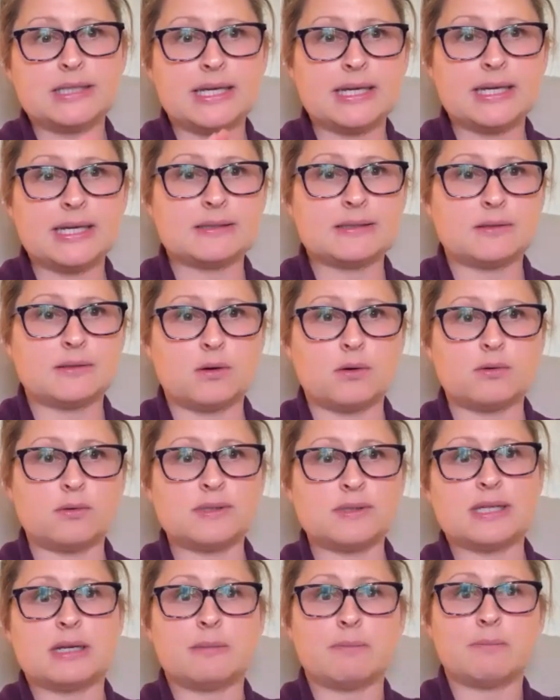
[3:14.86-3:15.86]
it takes
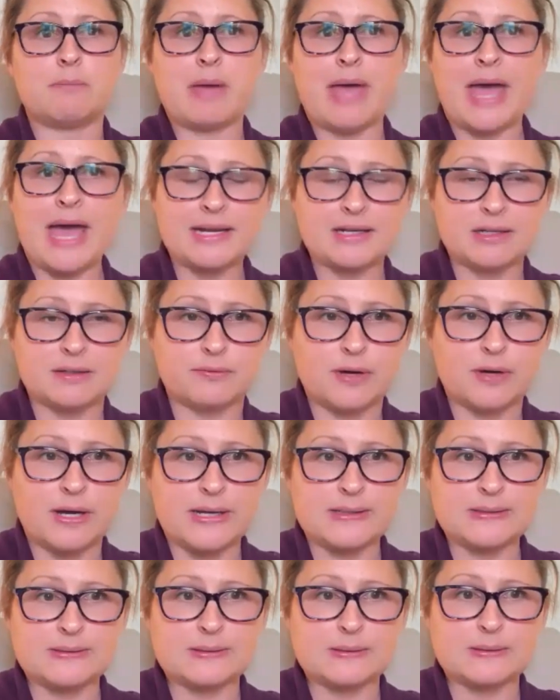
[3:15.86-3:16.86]
those and it
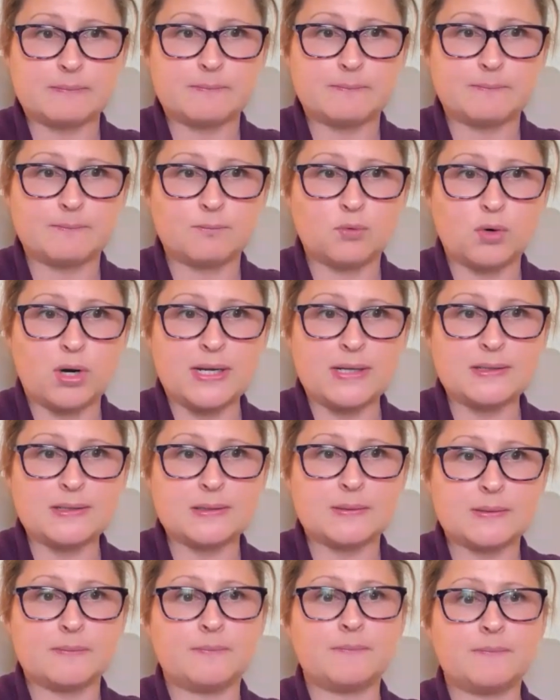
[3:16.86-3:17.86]
magnifies them,
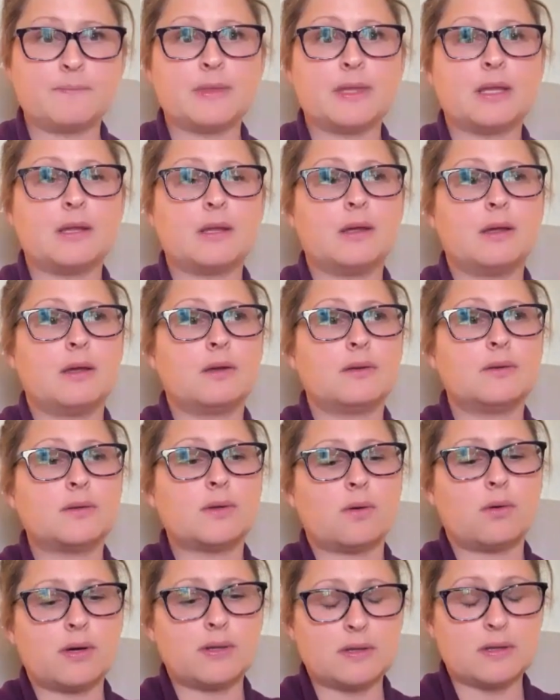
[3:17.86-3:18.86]
right?
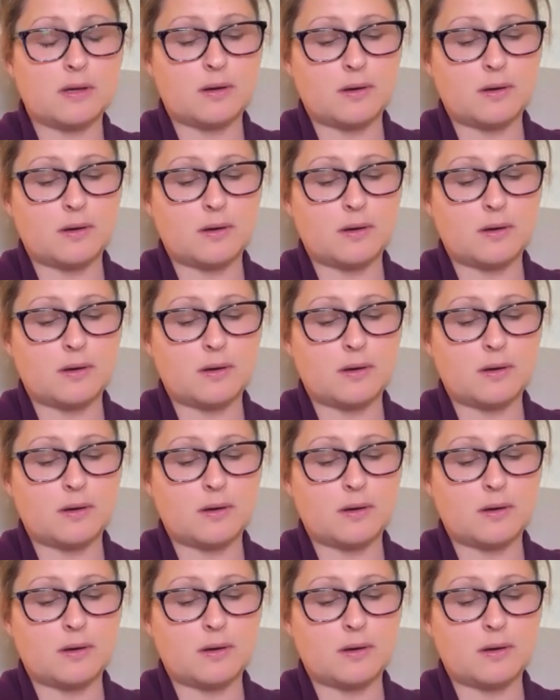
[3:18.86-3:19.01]
So